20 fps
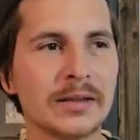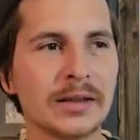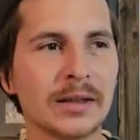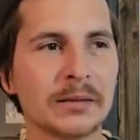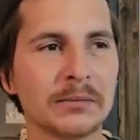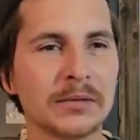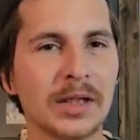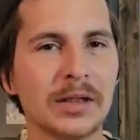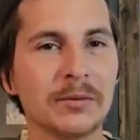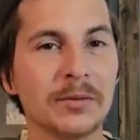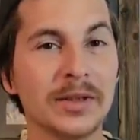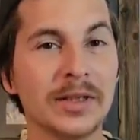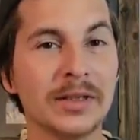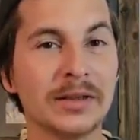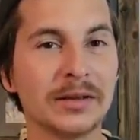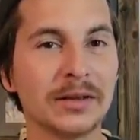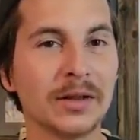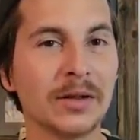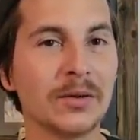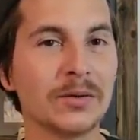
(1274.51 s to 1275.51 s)
I'm glad we
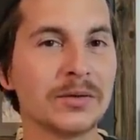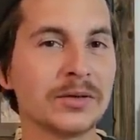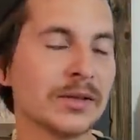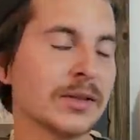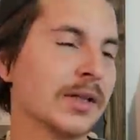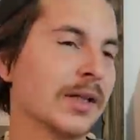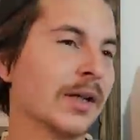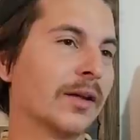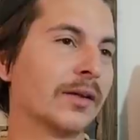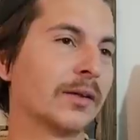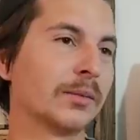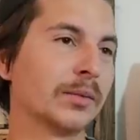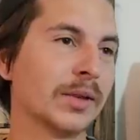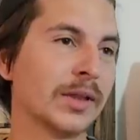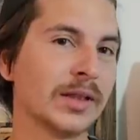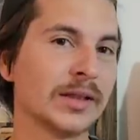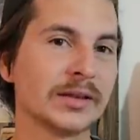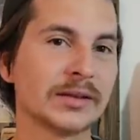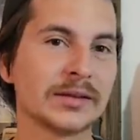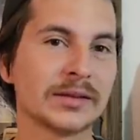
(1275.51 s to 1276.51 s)
didn't go to the other
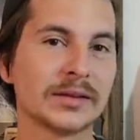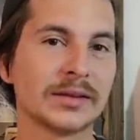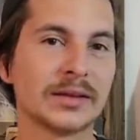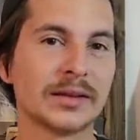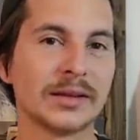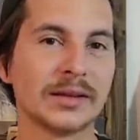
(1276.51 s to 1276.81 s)
place.